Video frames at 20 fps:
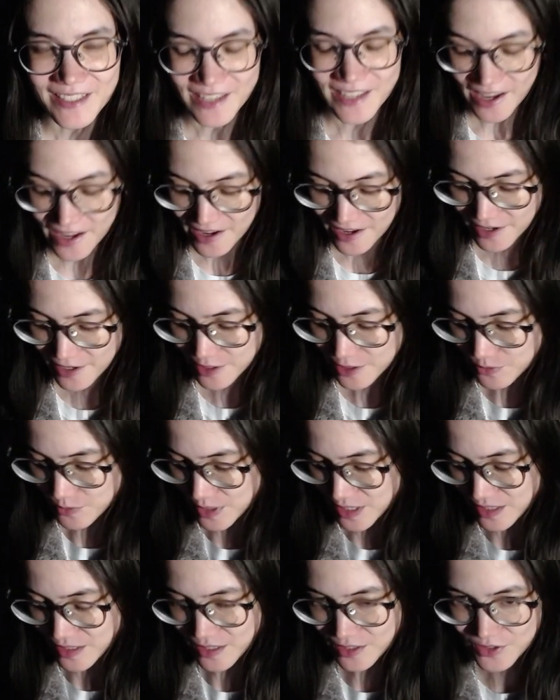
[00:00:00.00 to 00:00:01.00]
yeah,
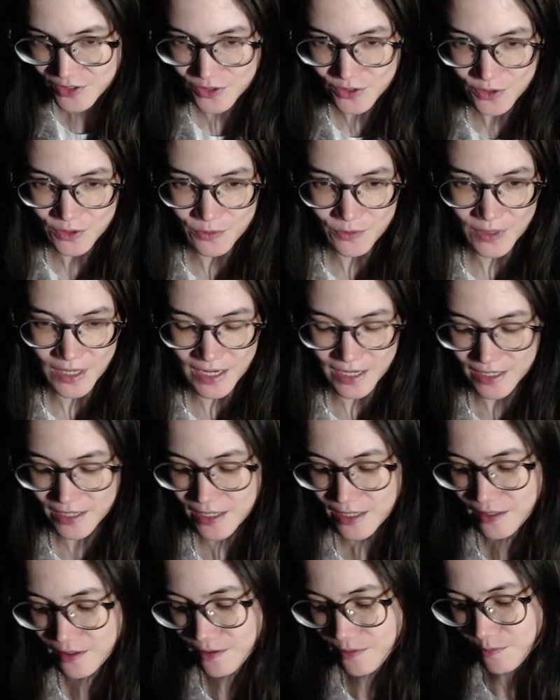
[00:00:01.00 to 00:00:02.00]
anyway, let's get right
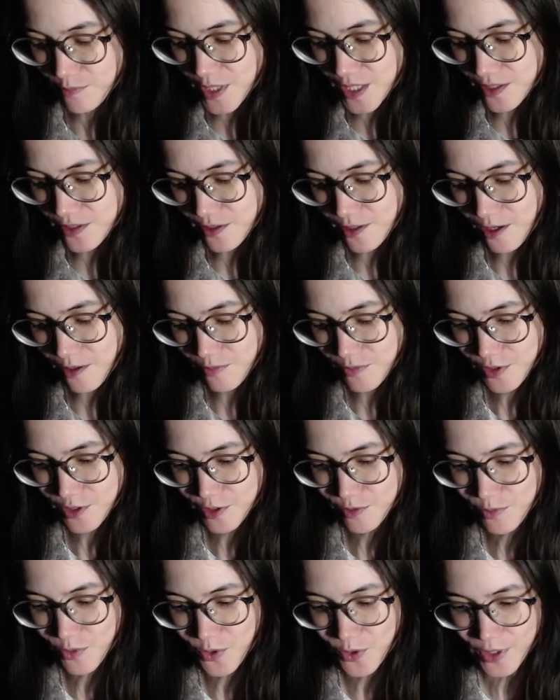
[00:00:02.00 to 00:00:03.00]
in. Picked it up
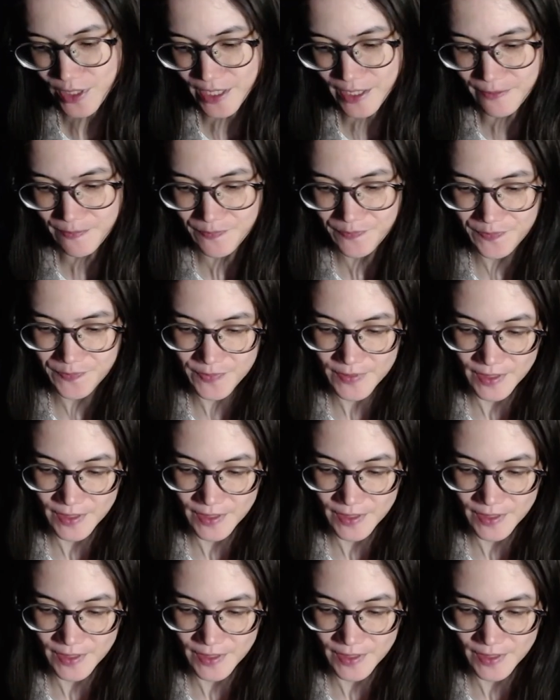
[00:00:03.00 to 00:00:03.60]
this morning.